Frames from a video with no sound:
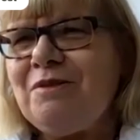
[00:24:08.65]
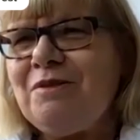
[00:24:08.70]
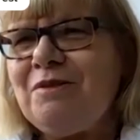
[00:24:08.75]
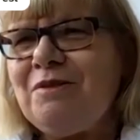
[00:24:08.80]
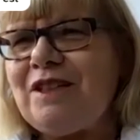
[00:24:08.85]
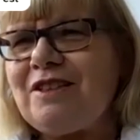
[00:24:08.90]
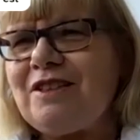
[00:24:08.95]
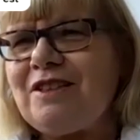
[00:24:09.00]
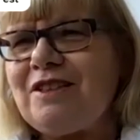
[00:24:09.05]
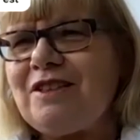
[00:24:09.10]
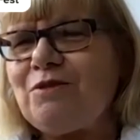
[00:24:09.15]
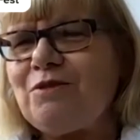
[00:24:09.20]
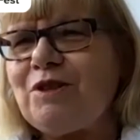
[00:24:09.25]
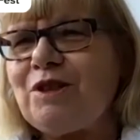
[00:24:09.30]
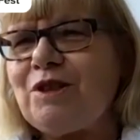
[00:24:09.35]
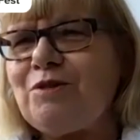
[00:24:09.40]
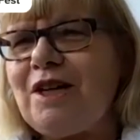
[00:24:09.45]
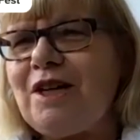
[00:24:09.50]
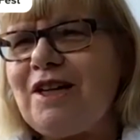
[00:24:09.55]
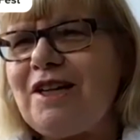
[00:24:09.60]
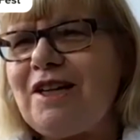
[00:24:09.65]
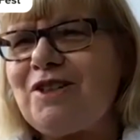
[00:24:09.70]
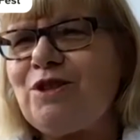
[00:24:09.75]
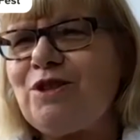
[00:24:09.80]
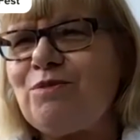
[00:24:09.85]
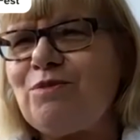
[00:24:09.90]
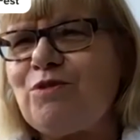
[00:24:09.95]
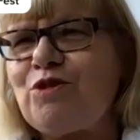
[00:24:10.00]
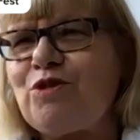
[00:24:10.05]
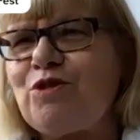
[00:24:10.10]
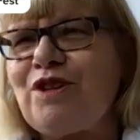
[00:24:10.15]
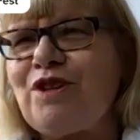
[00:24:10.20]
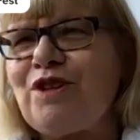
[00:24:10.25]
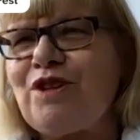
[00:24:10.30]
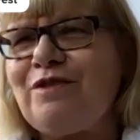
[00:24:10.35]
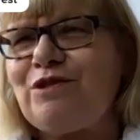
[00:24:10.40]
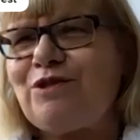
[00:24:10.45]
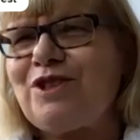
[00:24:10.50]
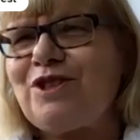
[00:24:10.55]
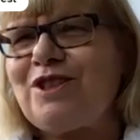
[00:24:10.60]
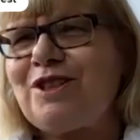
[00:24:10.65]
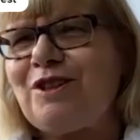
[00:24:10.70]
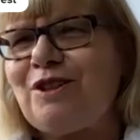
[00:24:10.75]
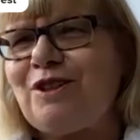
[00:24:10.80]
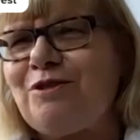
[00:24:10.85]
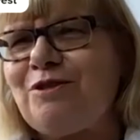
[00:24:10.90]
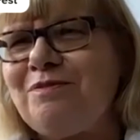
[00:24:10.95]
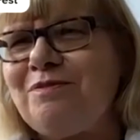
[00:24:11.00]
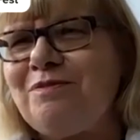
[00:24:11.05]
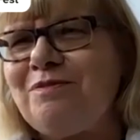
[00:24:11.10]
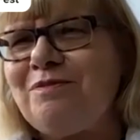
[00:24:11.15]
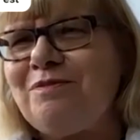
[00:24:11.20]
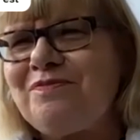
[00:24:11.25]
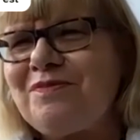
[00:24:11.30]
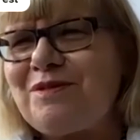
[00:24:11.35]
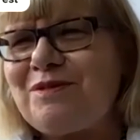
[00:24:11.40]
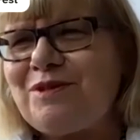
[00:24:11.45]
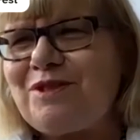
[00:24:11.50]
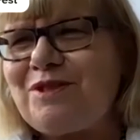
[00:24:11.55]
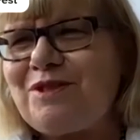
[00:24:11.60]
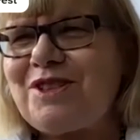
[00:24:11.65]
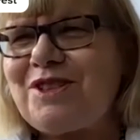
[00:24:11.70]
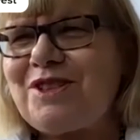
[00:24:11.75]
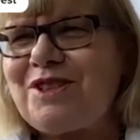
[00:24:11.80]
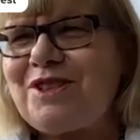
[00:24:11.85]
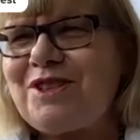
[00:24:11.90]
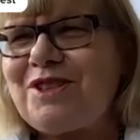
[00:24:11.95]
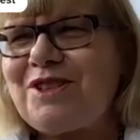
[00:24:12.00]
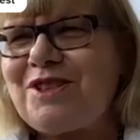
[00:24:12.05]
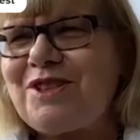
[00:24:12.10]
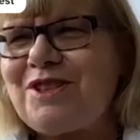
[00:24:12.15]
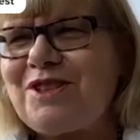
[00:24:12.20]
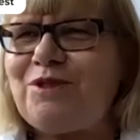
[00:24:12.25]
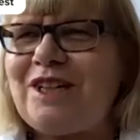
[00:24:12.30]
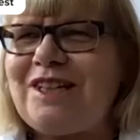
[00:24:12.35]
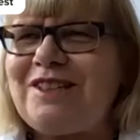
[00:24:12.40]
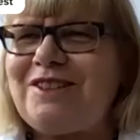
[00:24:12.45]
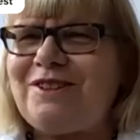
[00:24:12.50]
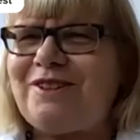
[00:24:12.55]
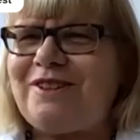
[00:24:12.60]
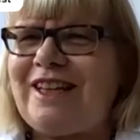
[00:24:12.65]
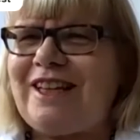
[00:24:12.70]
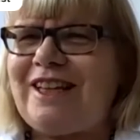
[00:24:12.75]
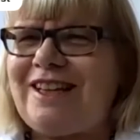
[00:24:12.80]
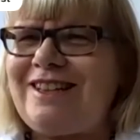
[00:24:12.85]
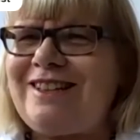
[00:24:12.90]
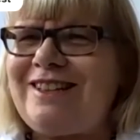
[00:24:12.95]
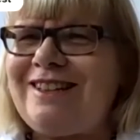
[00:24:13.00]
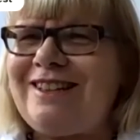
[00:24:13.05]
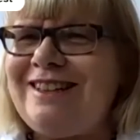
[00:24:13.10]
And it requires some travel, so we'll just have to wait on that